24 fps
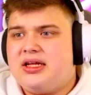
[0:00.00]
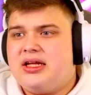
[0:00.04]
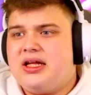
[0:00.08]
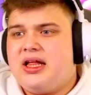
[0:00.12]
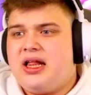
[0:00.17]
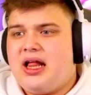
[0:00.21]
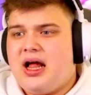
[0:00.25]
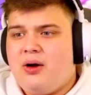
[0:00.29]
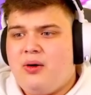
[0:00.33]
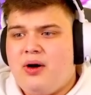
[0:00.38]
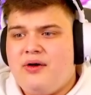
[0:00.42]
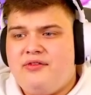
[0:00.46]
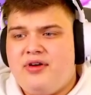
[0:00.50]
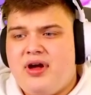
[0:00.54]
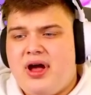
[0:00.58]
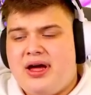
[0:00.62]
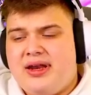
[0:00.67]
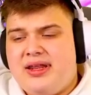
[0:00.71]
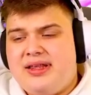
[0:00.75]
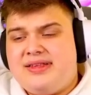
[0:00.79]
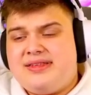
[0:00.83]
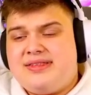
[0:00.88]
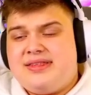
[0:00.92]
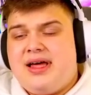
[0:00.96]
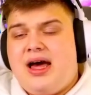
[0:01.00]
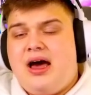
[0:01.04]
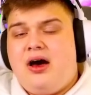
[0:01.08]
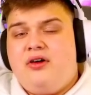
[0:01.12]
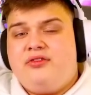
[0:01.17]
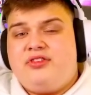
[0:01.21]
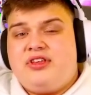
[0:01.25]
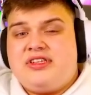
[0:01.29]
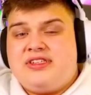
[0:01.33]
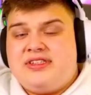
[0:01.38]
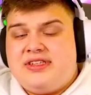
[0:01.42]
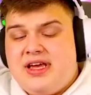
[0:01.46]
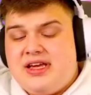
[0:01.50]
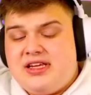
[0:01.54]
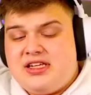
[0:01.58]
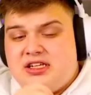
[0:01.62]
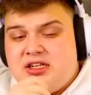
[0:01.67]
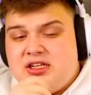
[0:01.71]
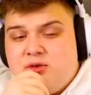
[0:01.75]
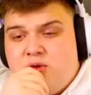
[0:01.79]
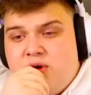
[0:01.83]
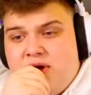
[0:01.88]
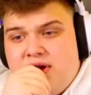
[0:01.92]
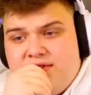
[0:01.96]
However, I did start off the
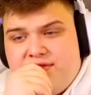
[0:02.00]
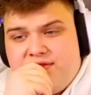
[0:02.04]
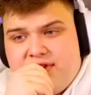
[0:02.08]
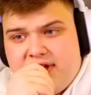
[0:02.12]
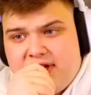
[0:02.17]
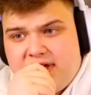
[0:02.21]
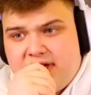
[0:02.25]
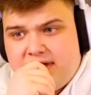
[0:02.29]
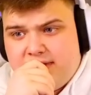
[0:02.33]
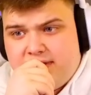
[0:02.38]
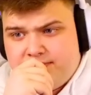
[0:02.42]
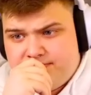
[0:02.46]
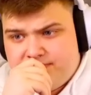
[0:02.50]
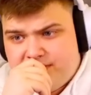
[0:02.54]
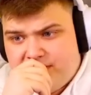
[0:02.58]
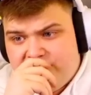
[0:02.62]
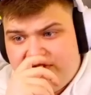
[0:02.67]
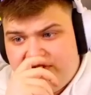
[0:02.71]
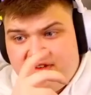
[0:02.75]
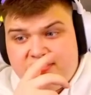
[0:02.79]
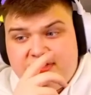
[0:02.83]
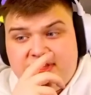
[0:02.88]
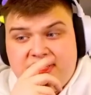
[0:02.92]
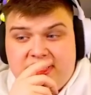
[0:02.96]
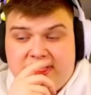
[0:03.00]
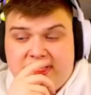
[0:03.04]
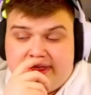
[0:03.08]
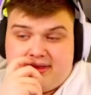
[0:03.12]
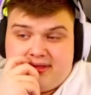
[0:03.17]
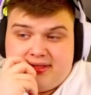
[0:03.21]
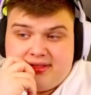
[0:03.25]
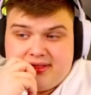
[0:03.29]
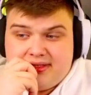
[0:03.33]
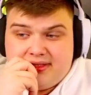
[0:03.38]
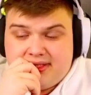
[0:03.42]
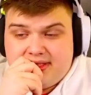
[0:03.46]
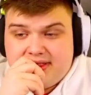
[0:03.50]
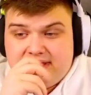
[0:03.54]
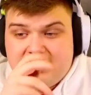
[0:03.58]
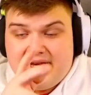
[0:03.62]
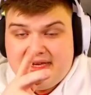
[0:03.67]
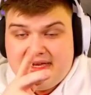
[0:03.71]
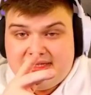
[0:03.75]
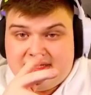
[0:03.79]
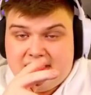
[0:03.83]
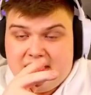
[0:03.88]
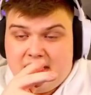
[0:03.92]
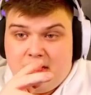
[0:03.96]
session with 15. Yes,
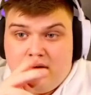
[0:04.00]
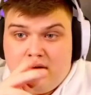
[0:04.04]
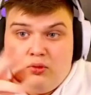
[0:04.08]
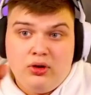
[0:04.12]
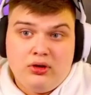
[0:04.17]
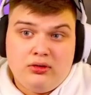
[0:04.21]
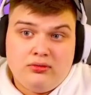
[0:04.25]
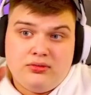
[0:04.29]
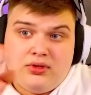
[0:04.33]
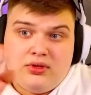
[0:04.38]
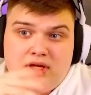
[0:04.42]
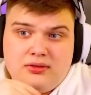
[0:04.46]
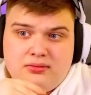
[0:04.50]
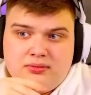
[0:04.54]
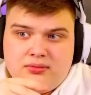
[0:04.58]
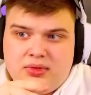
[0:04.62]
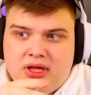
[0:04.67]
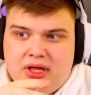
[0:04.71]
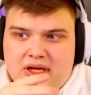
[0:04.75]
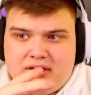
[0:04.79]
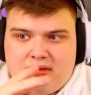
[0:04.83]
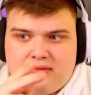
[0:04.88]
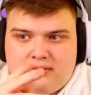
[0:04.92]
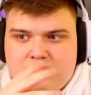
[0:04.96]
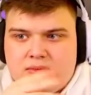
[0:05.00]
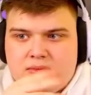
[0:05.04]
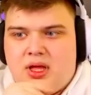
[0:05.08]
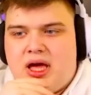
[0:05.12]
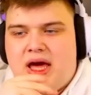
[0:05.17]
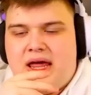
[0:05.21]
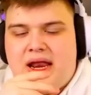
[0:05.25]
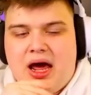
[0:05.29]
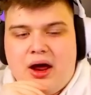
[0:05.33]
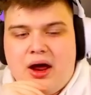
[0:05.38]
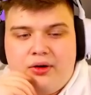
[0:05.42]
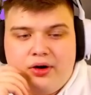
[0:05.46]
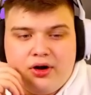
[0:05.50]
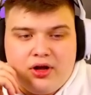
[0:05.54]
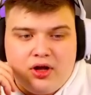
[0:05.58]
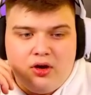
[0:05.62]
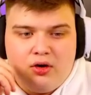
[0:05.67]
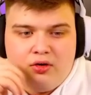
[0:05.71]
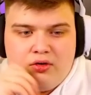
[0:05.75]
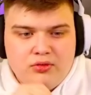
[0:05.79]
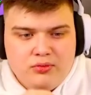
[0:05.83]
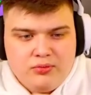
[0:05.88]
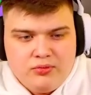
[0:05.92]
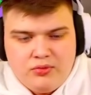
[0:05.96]
well, like an hour ago,
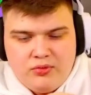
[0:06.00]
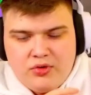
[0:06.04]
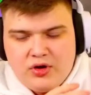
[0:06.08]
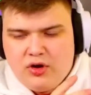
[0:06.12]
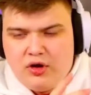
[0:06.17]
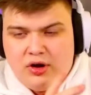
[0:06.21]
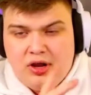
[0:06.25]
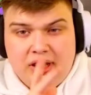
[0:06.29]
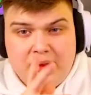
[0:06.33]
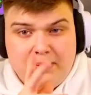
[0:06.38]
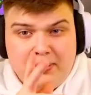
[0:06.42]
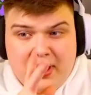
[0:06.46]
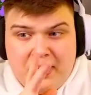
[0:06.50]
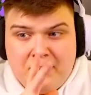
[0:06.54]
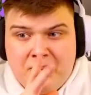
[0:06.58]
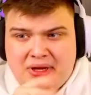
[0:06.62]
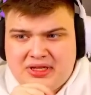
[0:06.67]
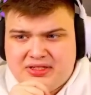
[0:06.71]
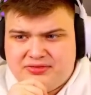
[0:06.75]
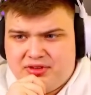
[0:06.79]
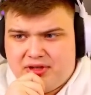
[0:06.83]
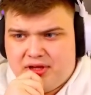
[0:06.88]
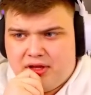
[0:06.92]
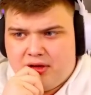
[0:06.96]
recording the big class video.